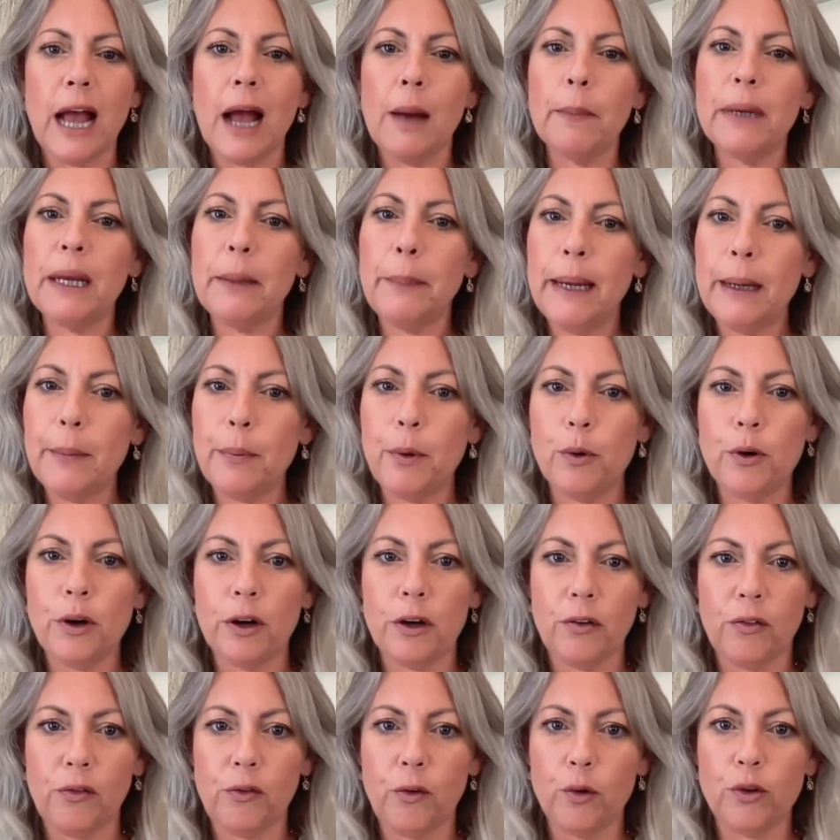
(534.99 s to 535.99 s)
How many people
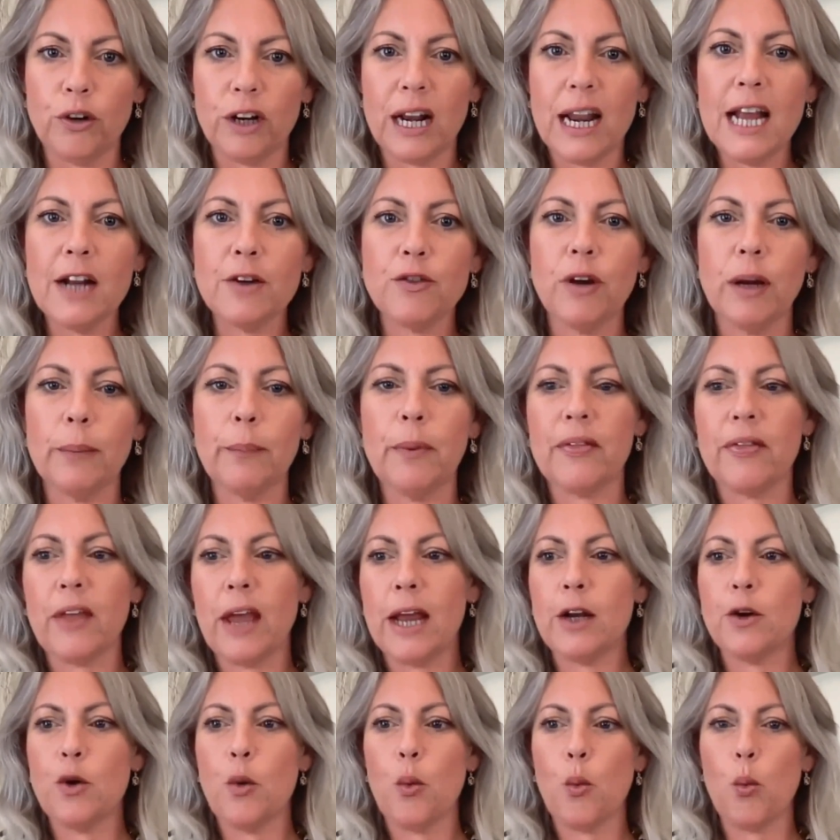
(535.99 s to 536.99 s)
can afford electric? But
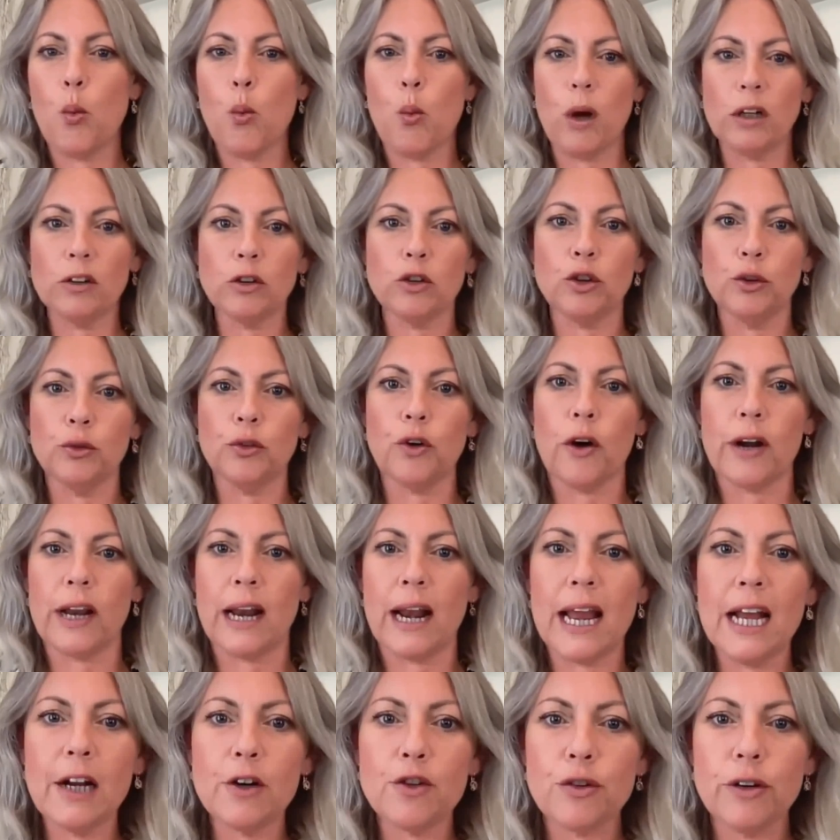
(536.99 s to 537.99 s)
then once you've got an
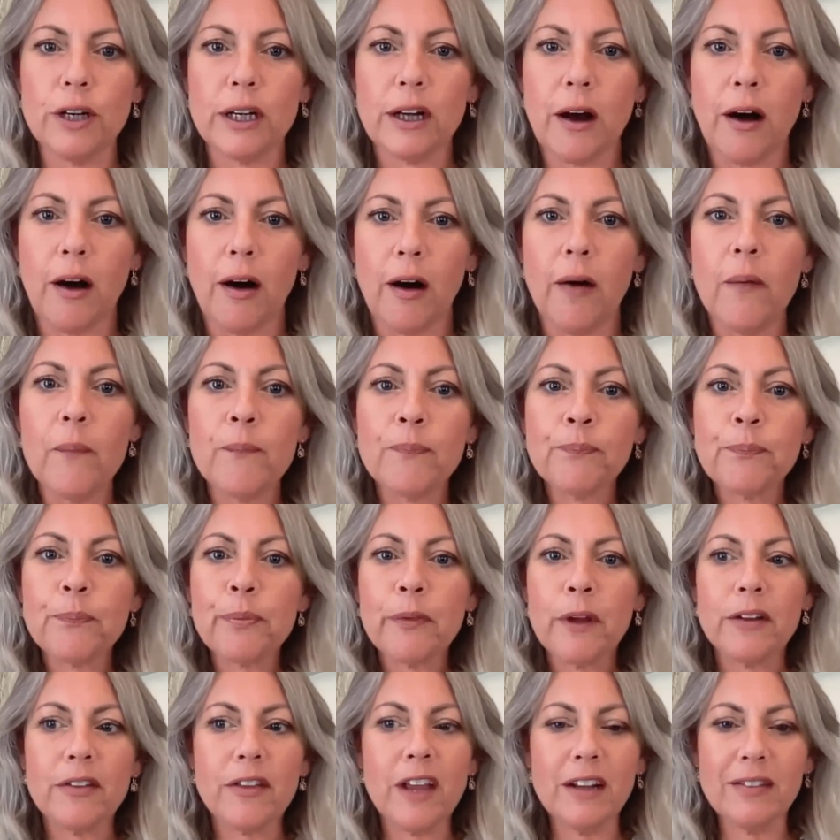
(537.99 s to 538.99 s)
electric car,
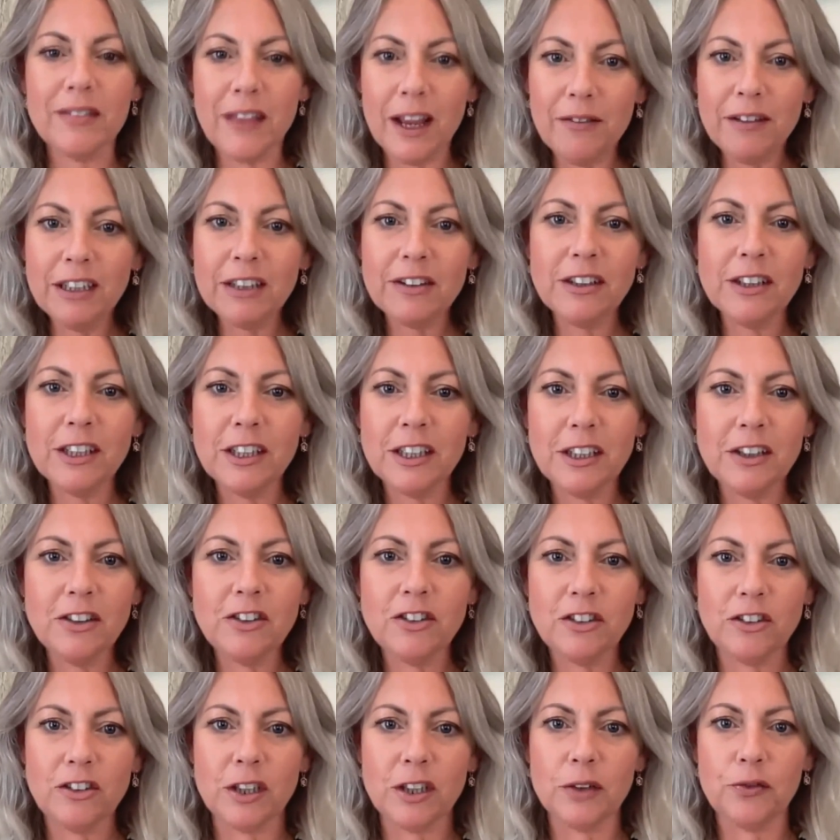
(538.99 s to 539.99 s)
there is an
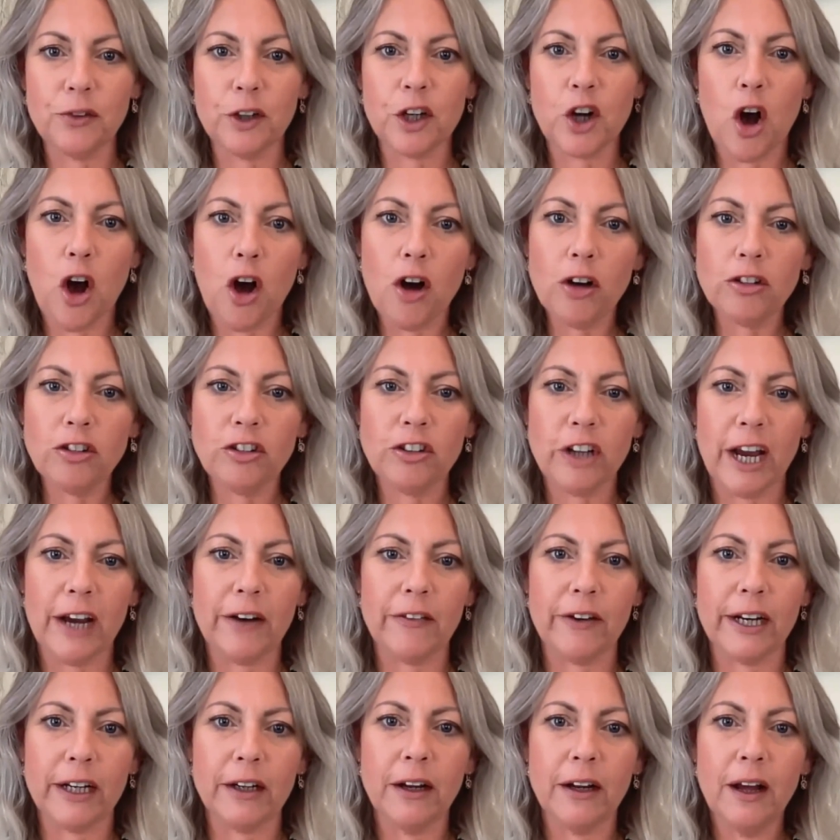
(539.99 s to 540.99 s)
initiative for car
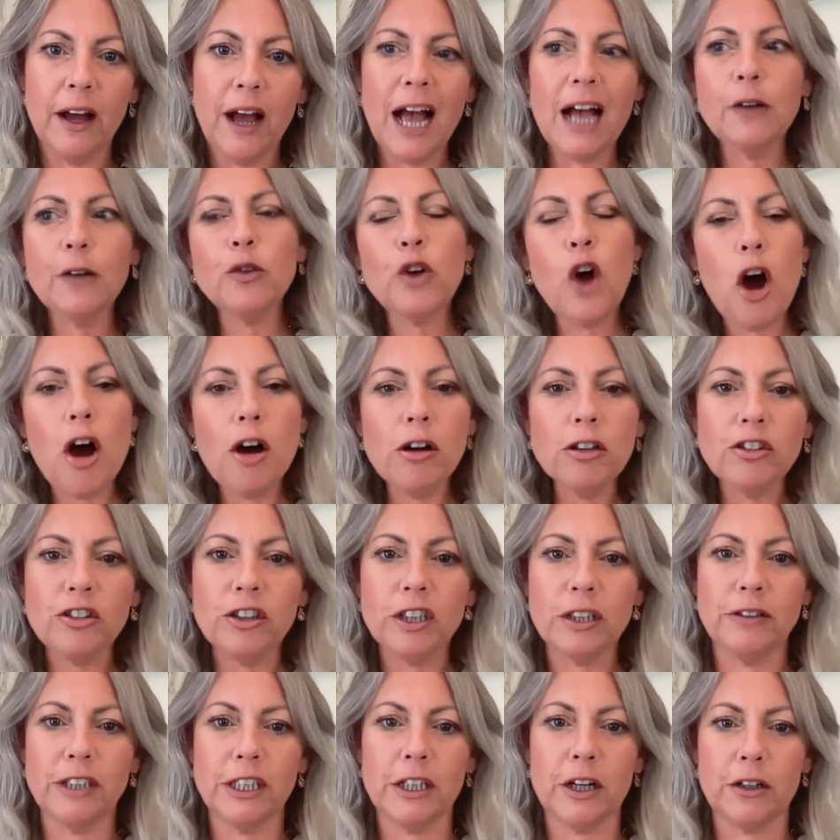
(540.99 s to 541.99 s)
sharing. How's car
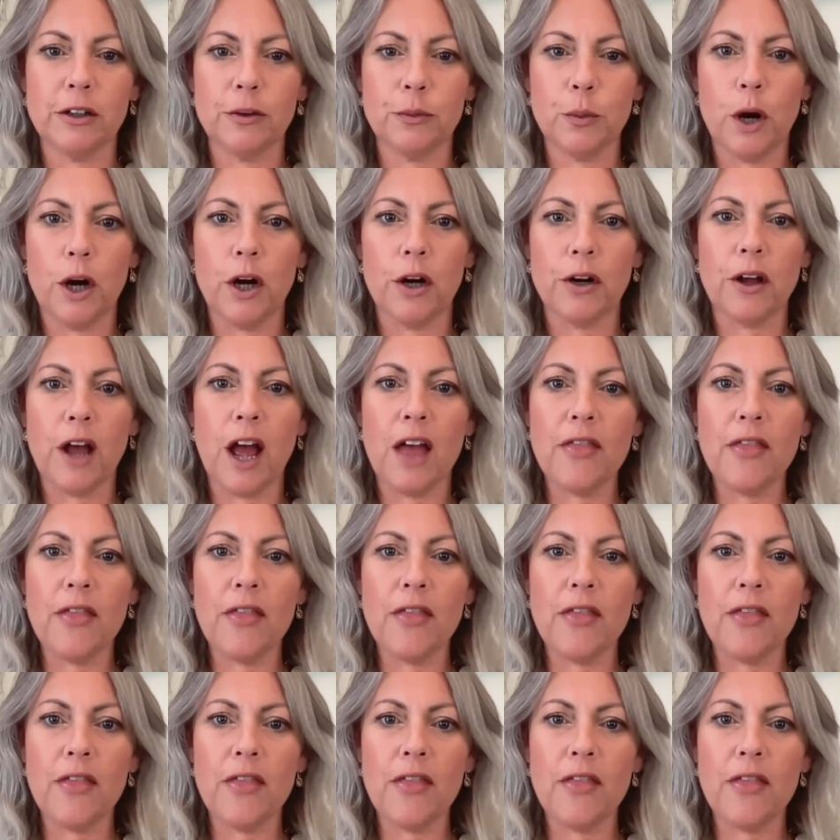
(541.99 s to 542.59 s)
sharing going to work?